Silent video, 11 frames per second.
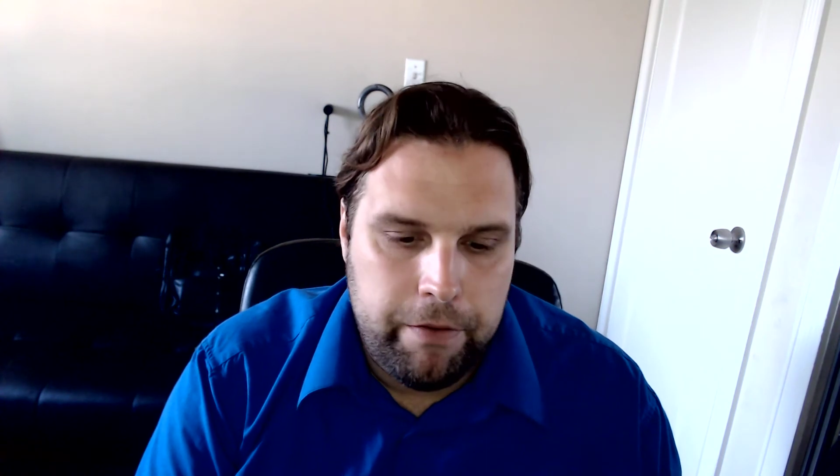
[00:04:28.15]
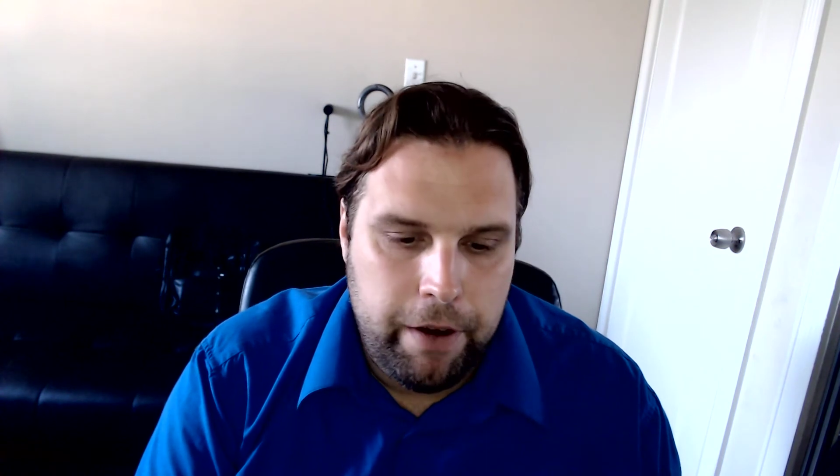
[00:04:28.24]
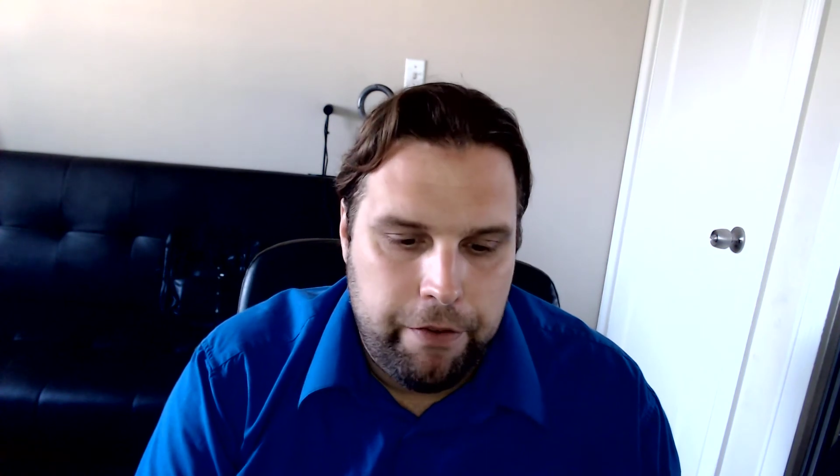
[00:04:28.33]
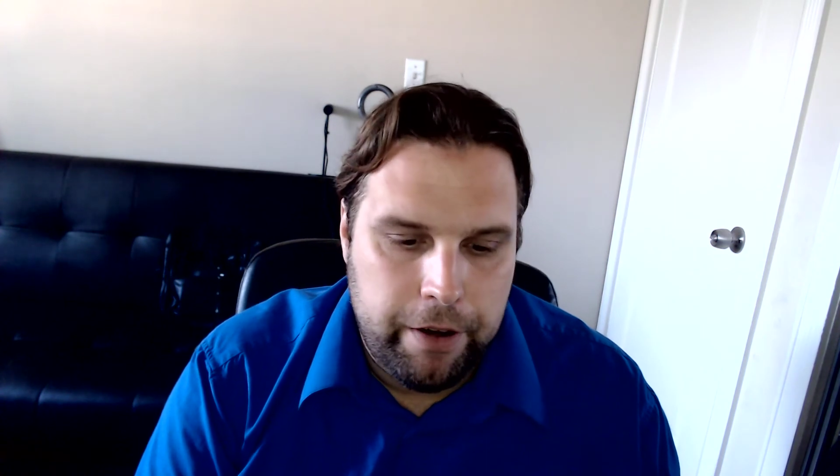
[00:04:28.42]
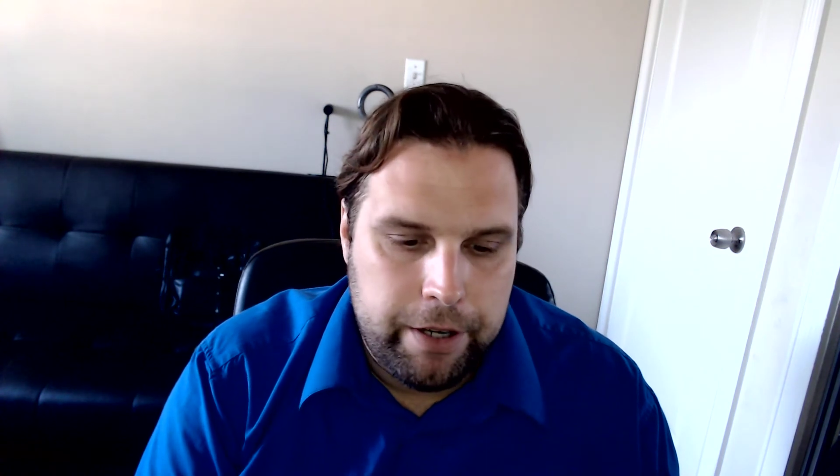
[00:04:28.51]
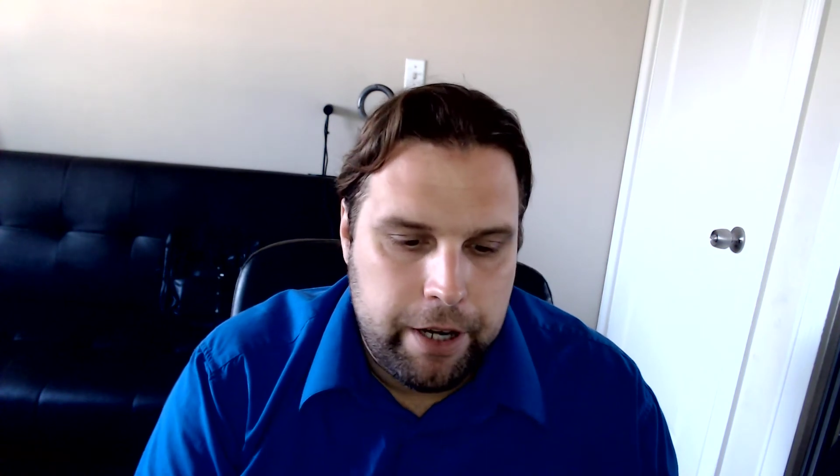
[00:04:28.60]

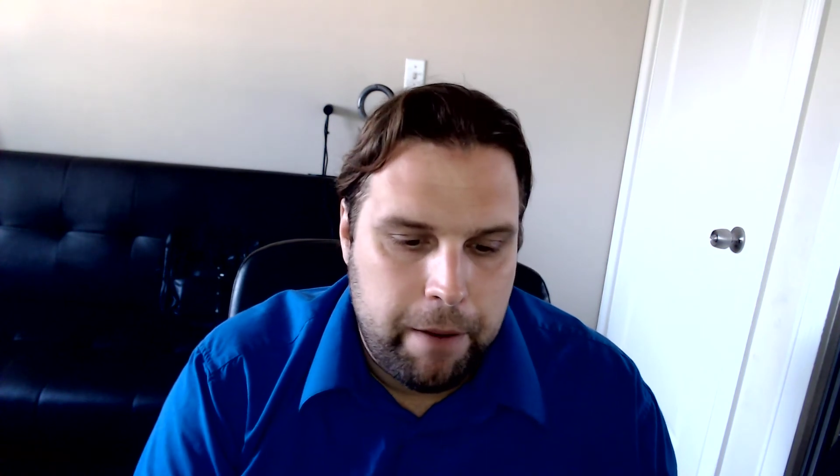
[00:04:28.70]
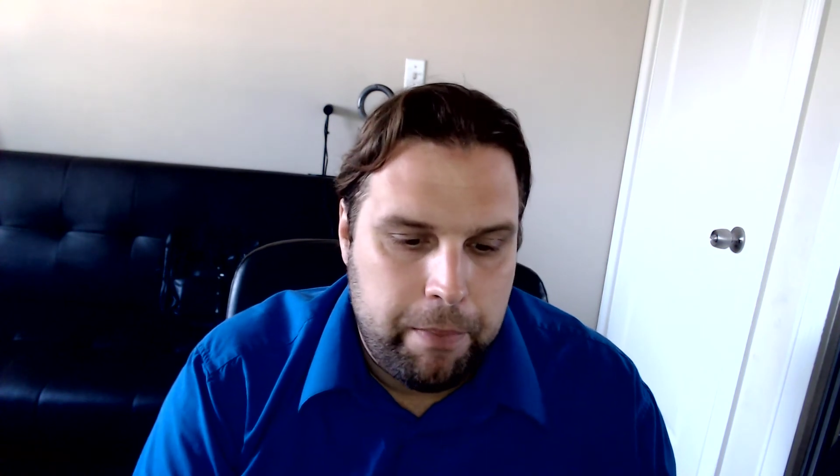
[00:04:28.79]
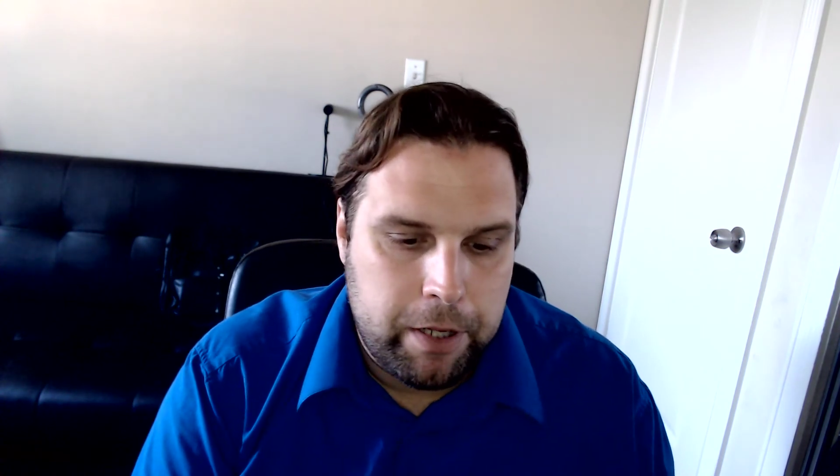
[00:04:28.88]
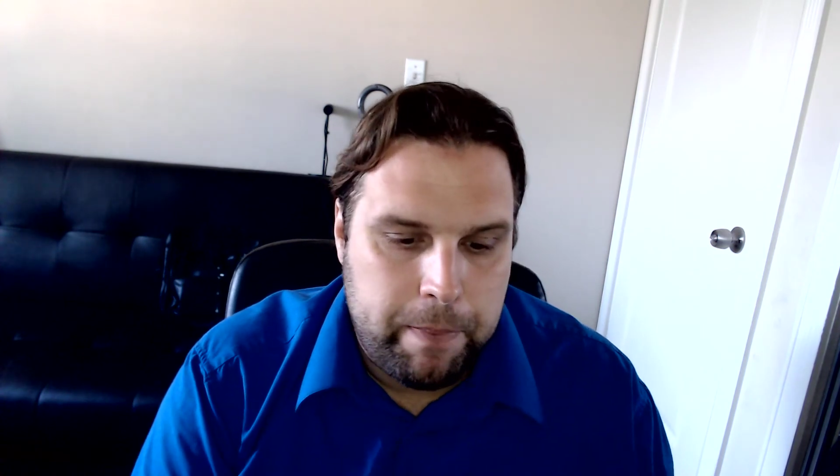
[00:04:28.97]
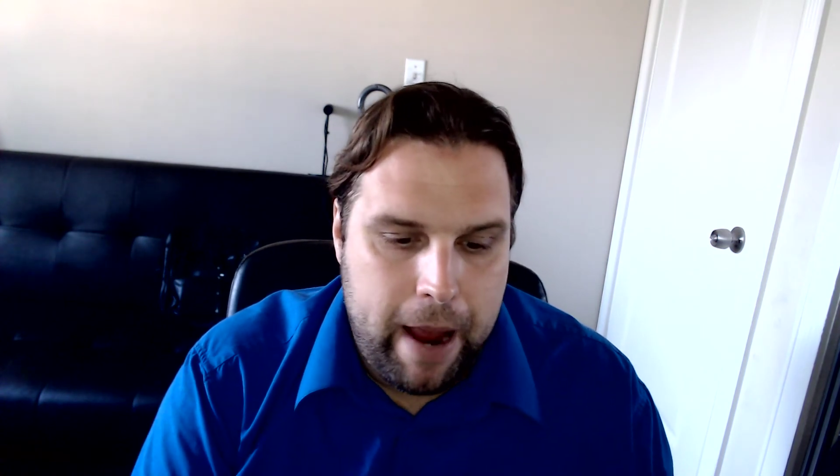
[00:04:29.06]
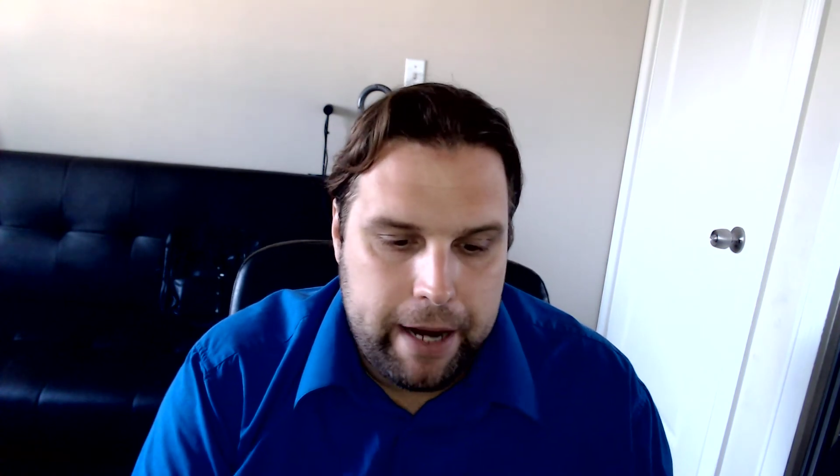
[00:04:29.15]
different
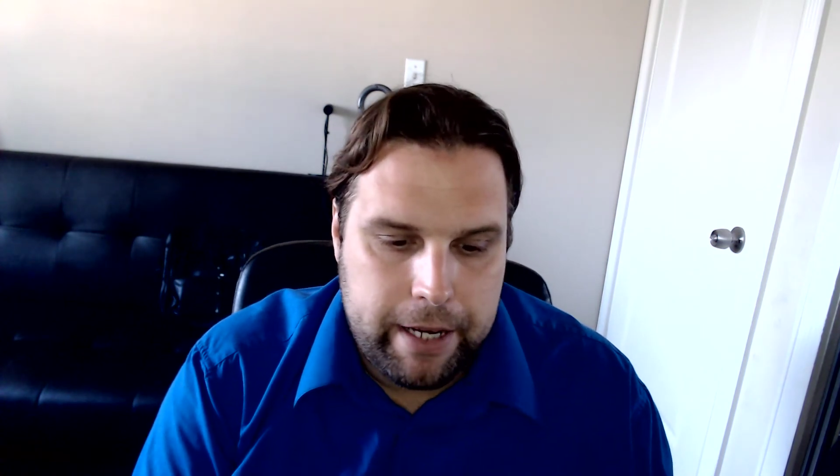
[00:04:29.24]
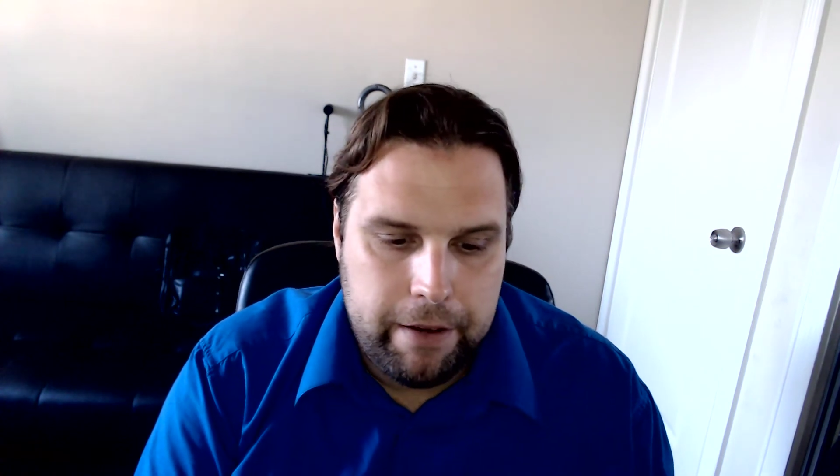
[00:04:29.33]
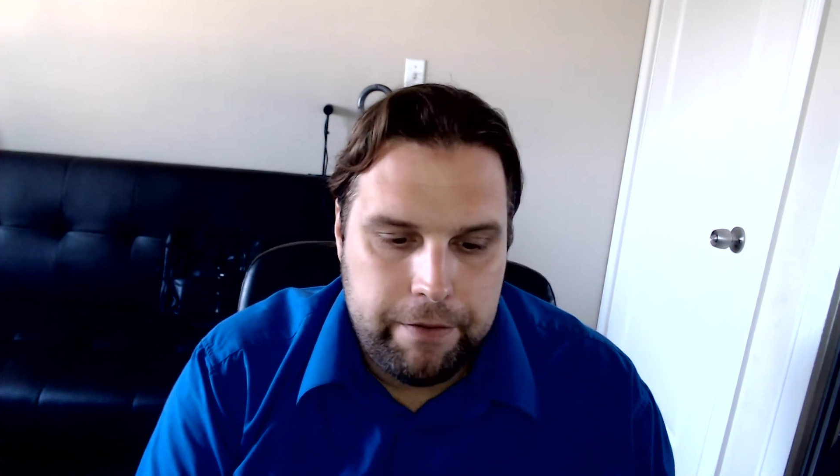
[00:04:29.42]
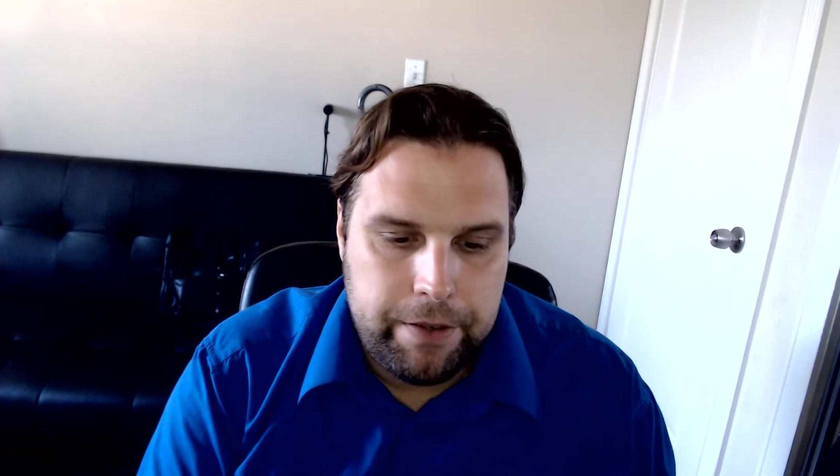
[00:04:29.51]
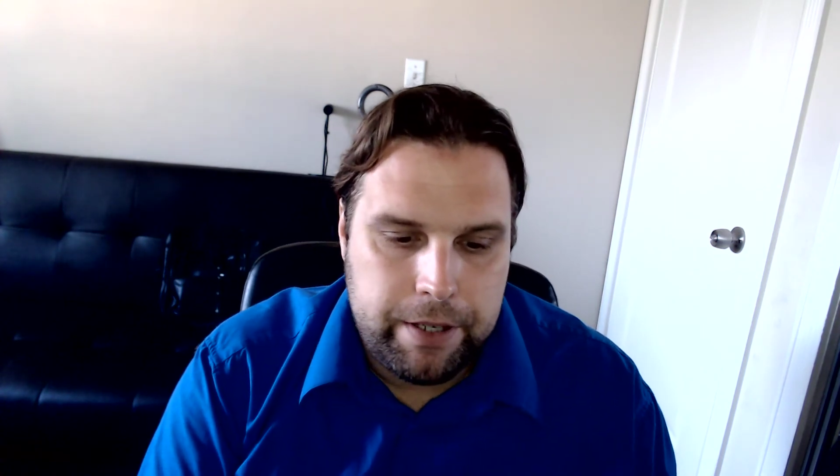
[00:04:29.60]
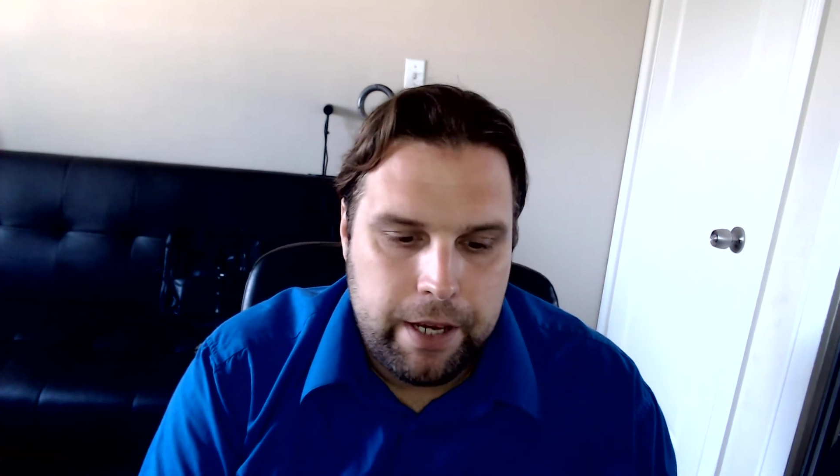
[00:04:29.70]

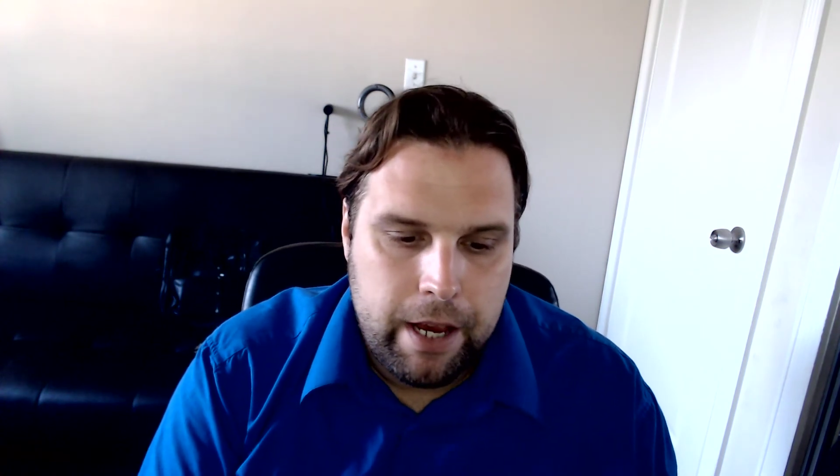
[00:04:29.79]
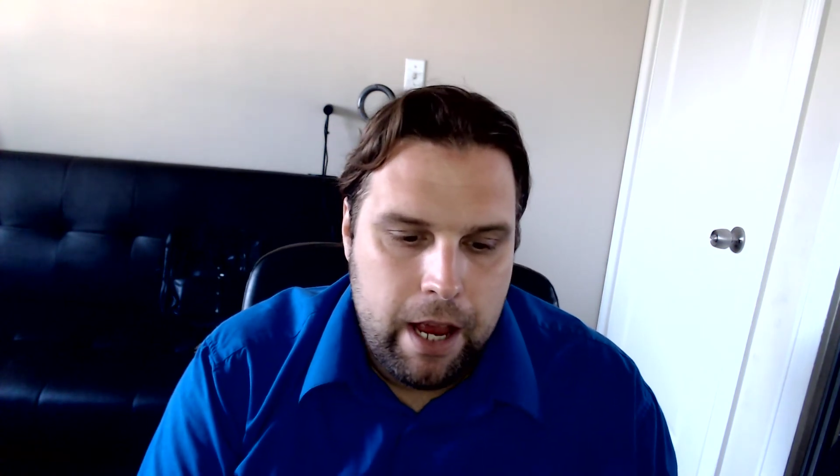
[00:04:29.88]
perspectives,